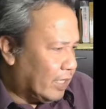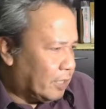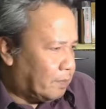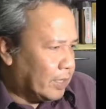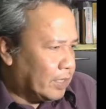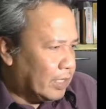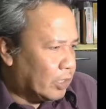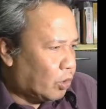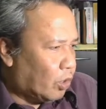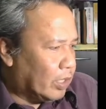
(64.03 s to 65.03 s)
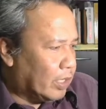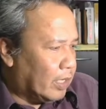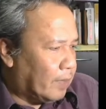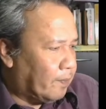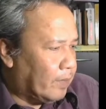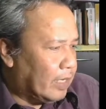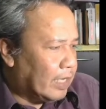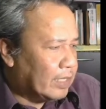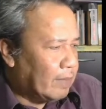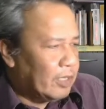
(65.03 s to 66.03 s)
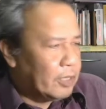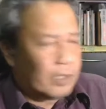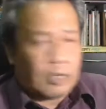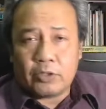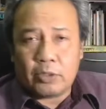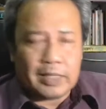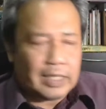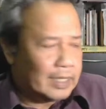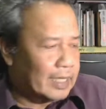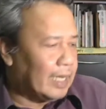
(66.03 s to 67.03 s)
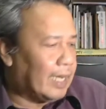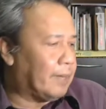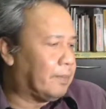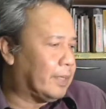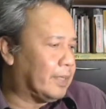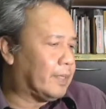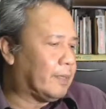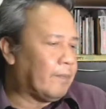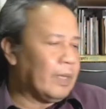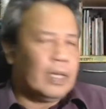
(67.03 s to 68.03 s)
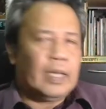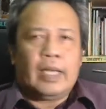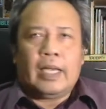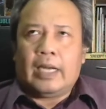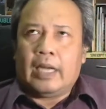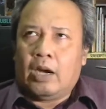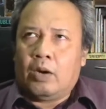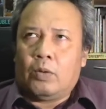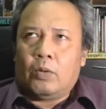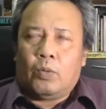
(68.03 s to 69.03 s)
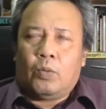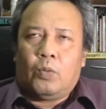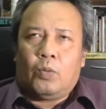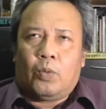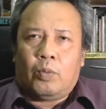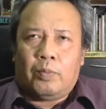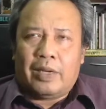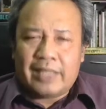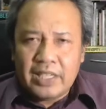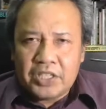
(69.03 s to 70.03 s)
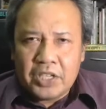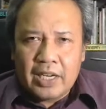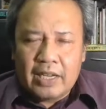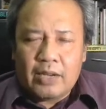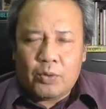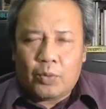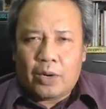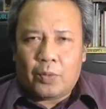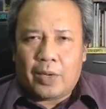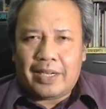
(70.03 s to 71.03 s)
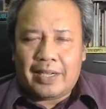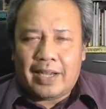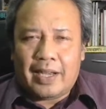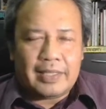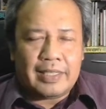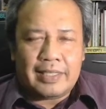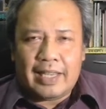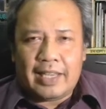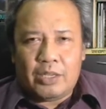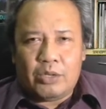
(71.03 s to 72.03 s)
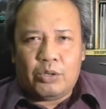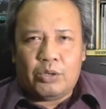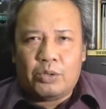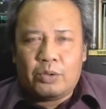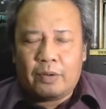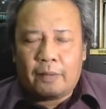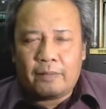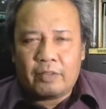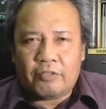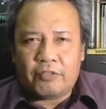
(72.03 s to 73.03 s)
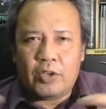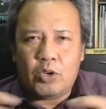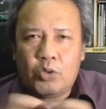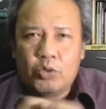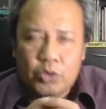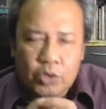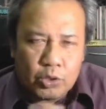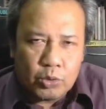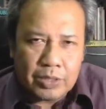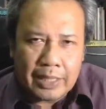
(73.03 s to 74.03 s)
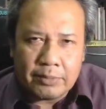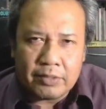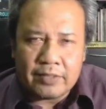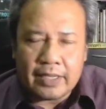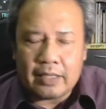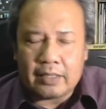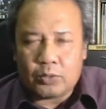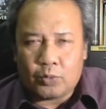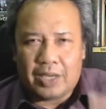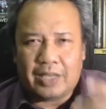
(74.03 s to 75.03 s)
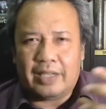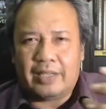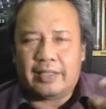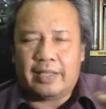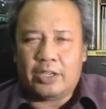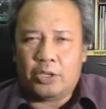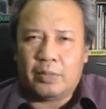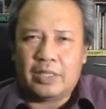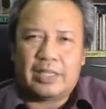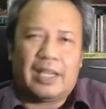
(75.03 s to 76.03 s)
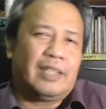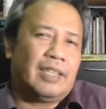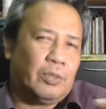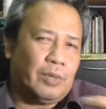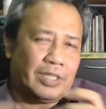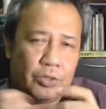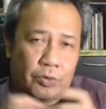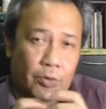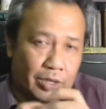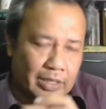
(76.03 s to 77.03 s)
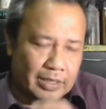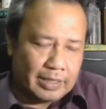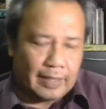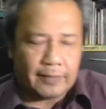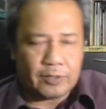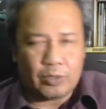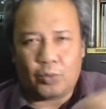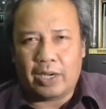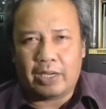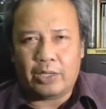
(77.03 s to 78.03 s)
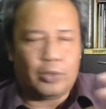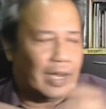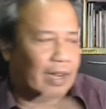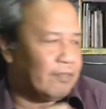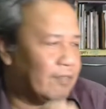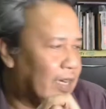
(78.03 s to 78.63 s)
this picture. It's called the establishment of somatic cell hybrids. Now, essentially, what it does is that you fuse two types of cells. One is the human cell, the other one is the rodent cell. So what you have